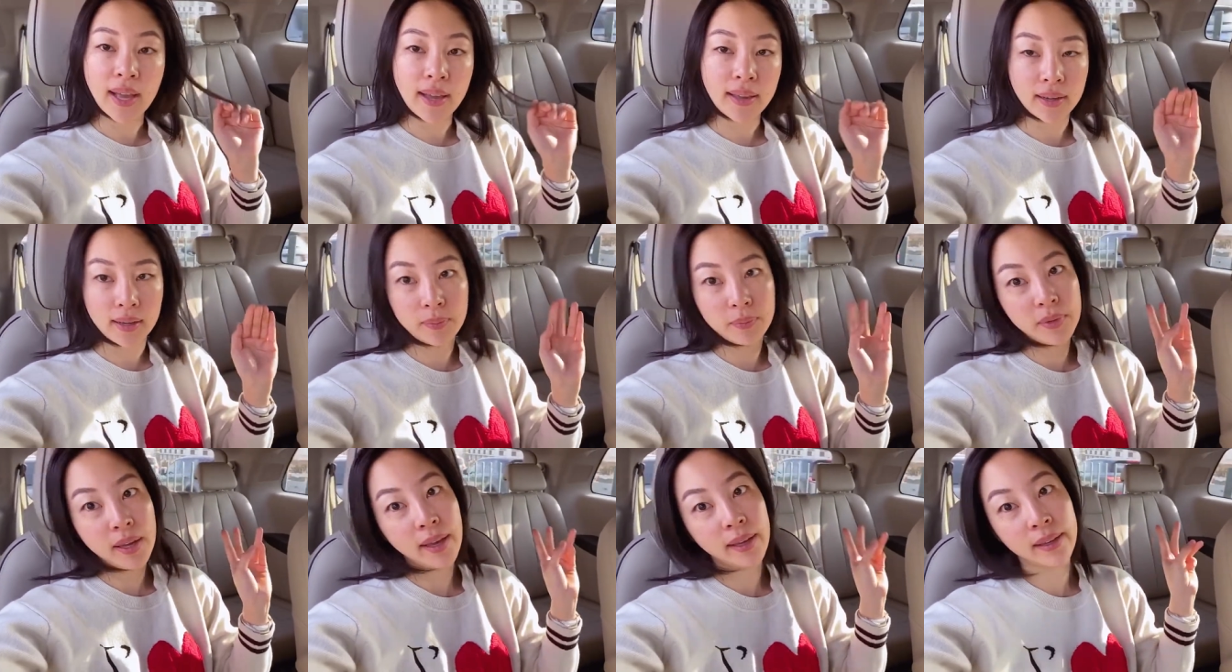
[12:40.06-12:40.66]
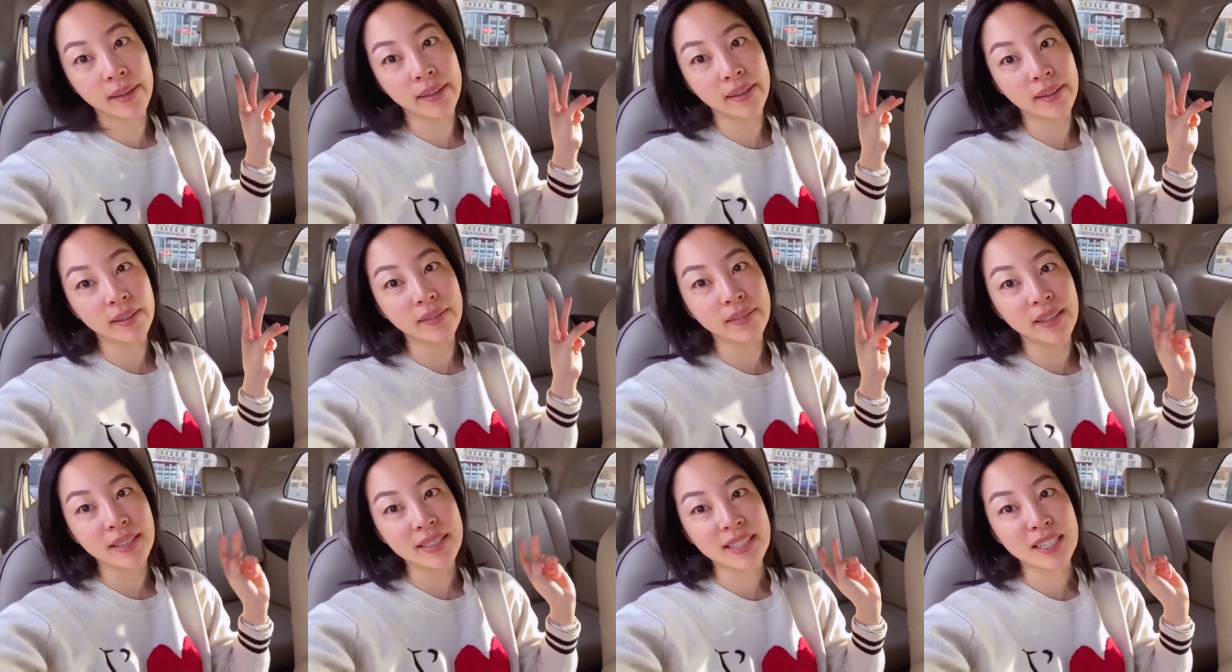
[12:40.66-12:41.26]
and I'm
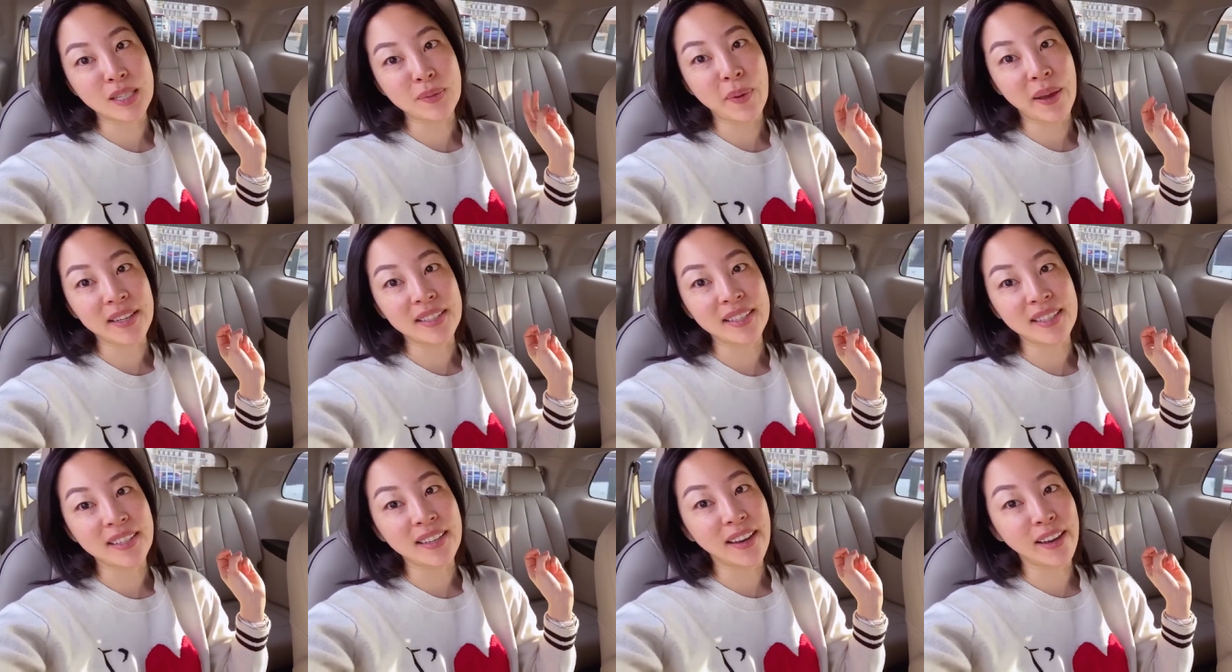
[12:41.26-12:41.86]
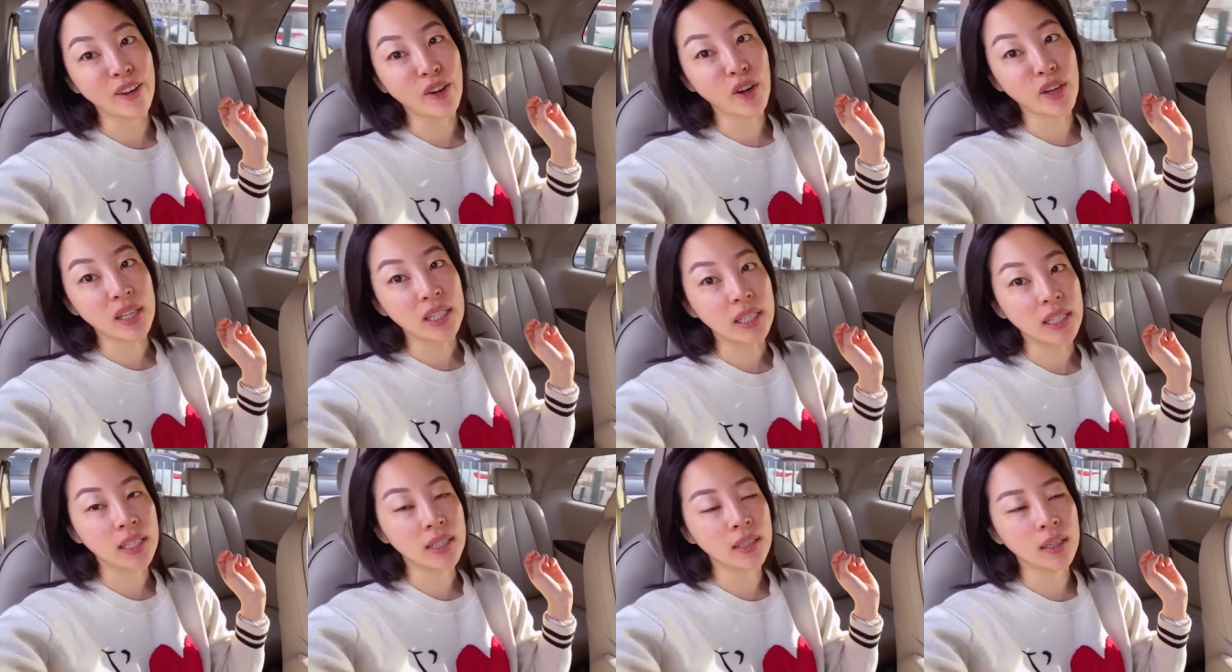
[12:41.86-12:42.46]
negative as expected. I got
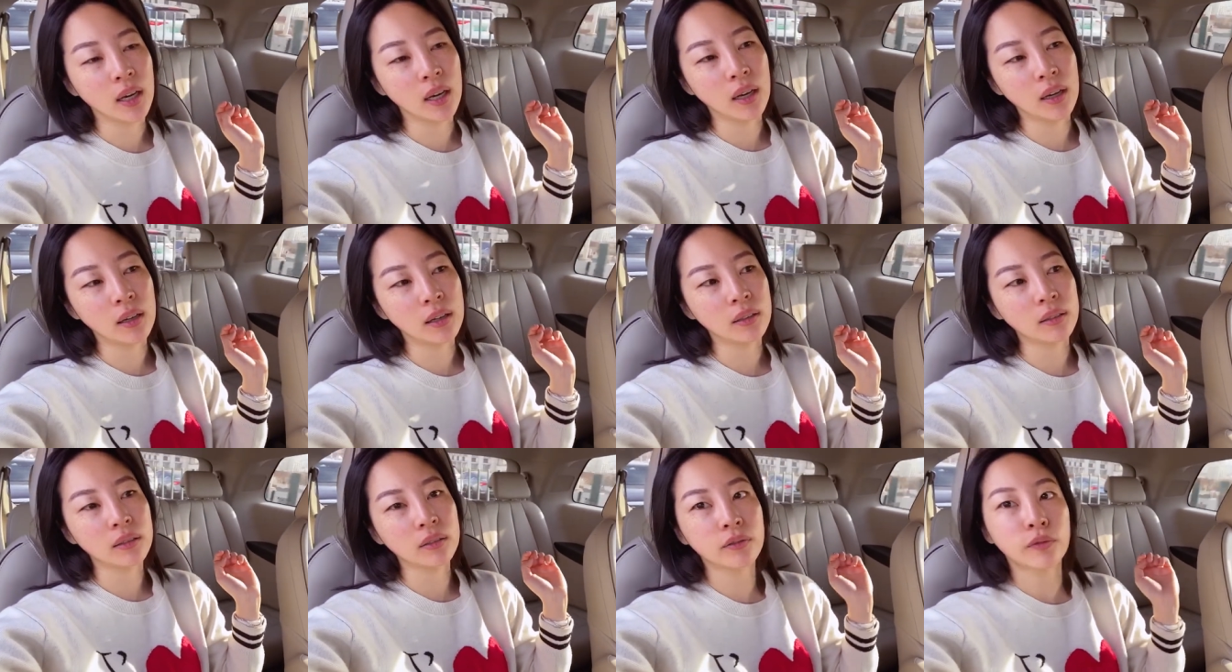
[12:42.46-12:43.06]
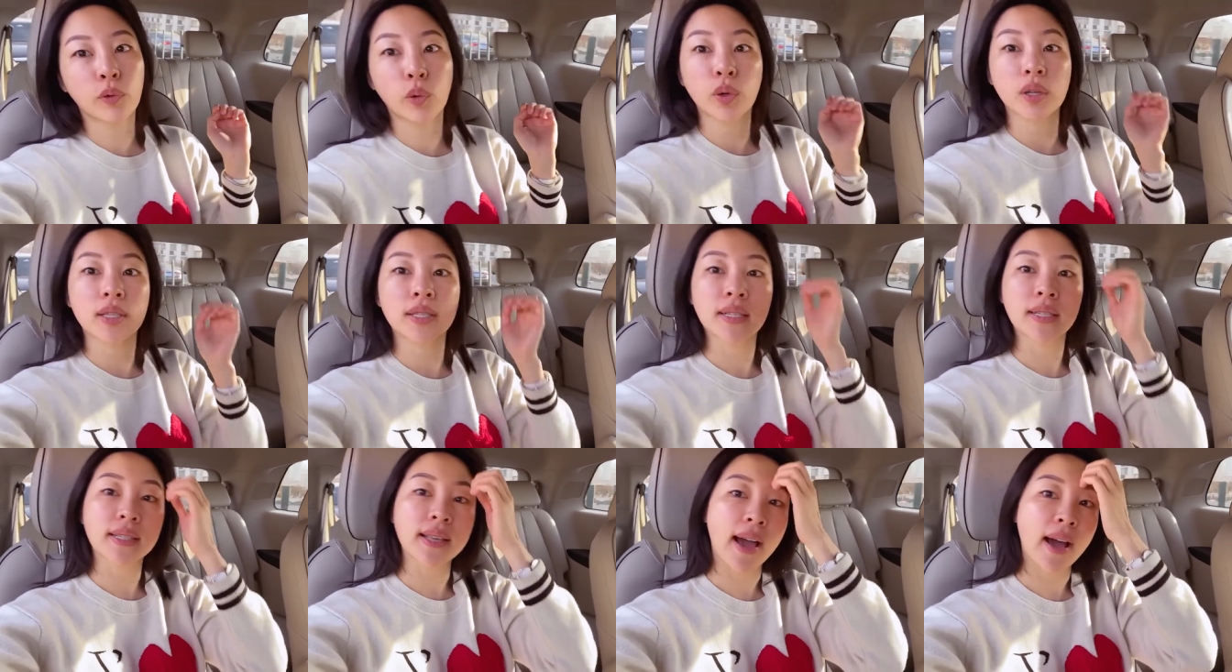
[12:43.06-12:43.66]
it in 4 to
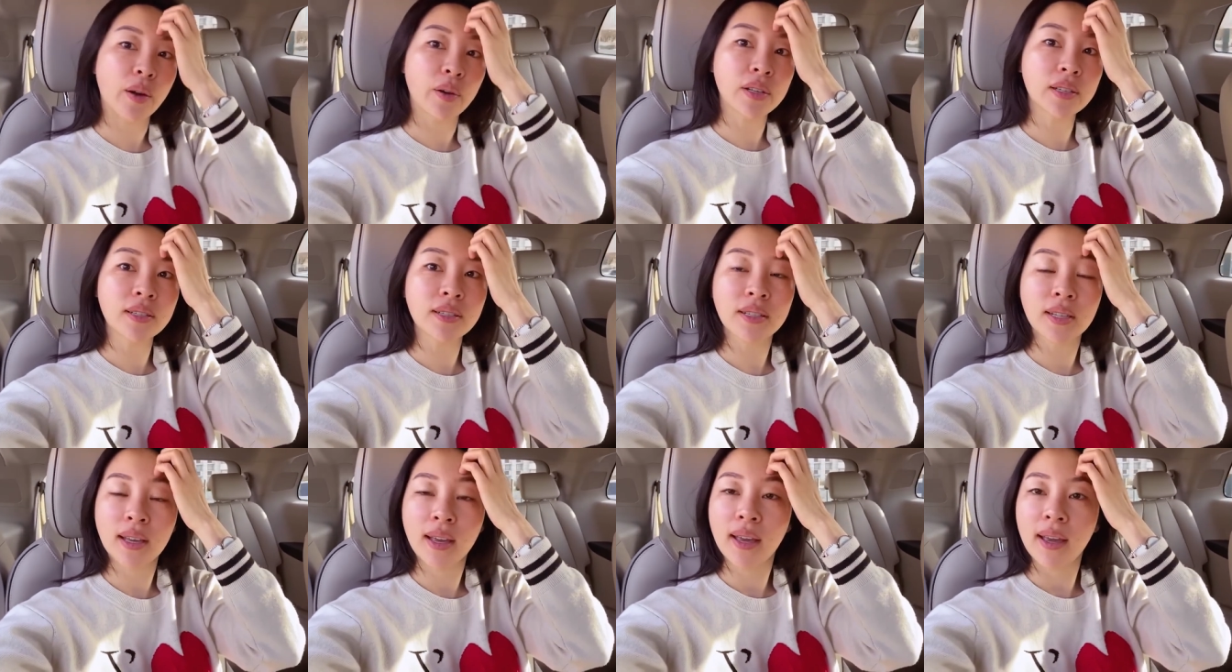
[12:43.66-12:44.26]
6 hours.